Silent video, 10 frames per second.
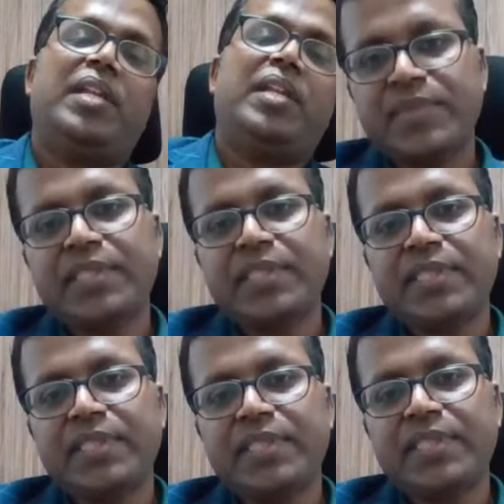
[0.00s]

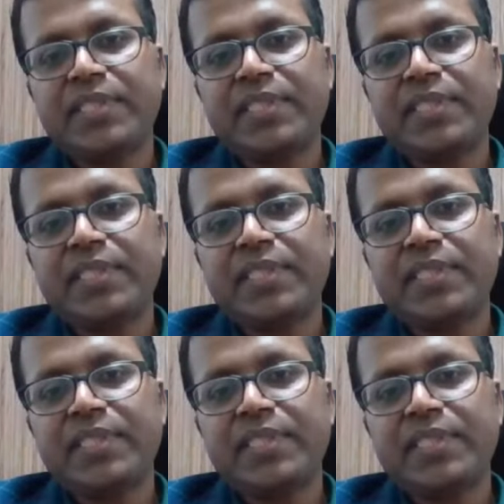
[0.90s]
millimeters.
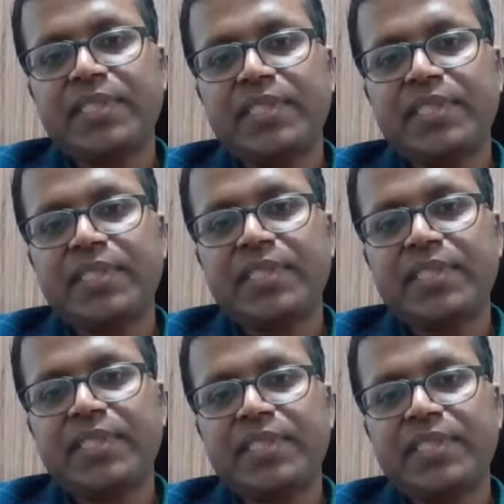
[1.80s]
That
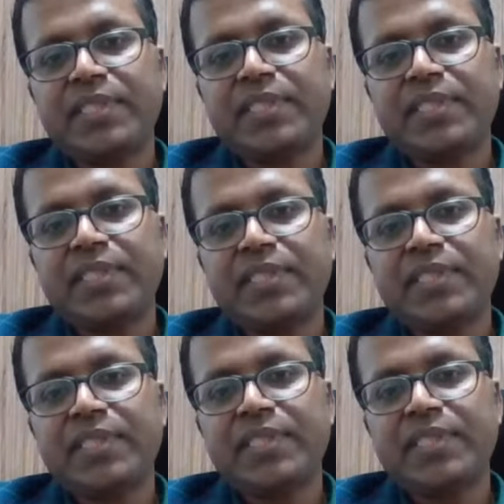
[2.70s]
once we give the
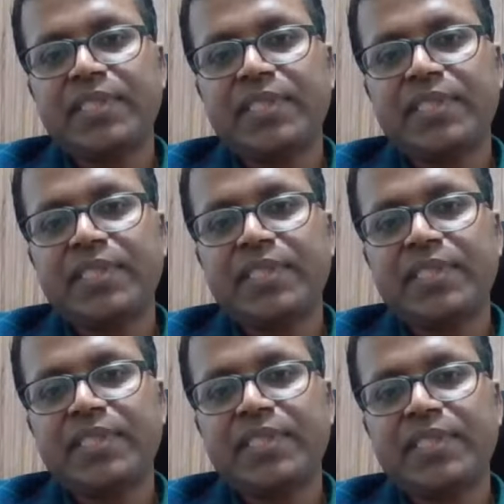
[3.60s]
trigger means an
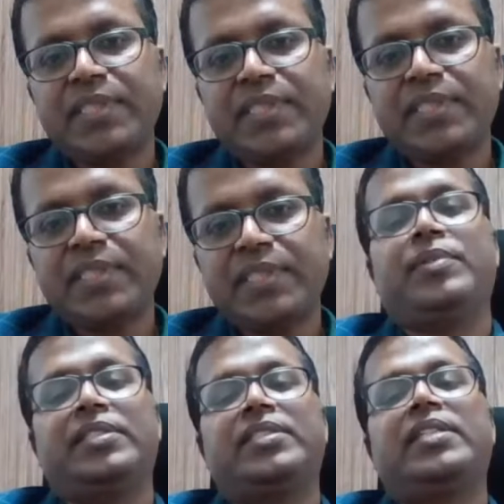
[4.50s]
injection, once
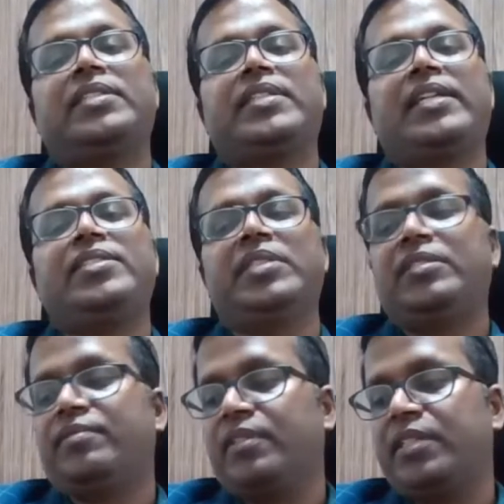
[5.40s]
the size of the
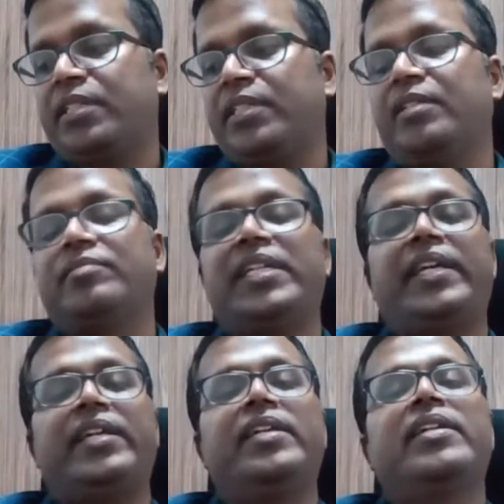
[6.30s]
dominant follicle of
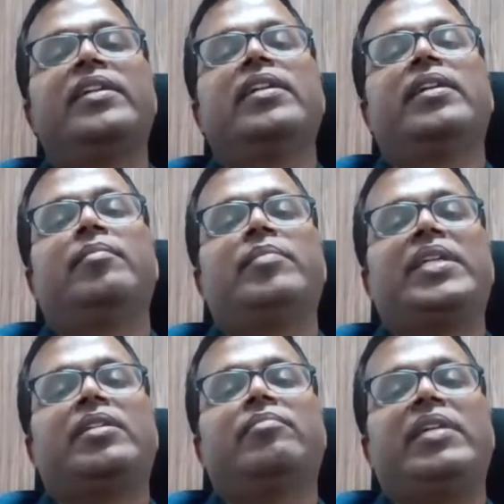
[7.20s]
the egg
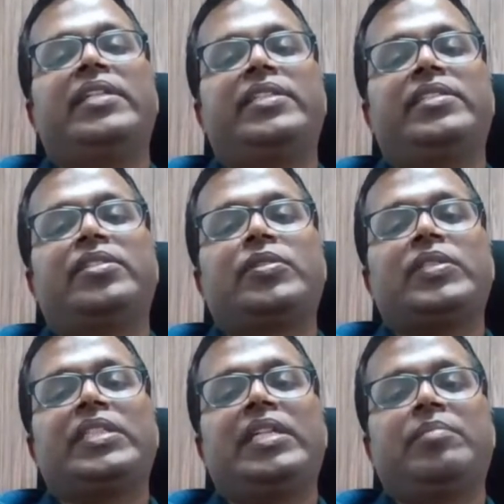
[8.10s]
become 18 or
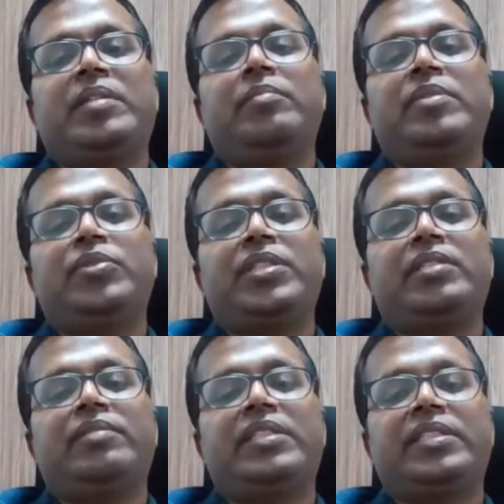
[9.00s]
20 mm, we
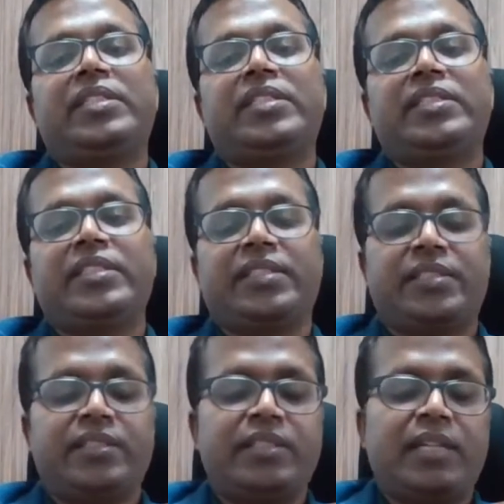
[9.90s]
give a trigger
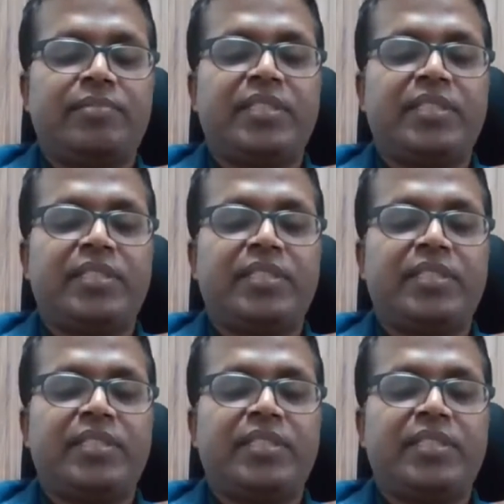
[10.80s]
injection. After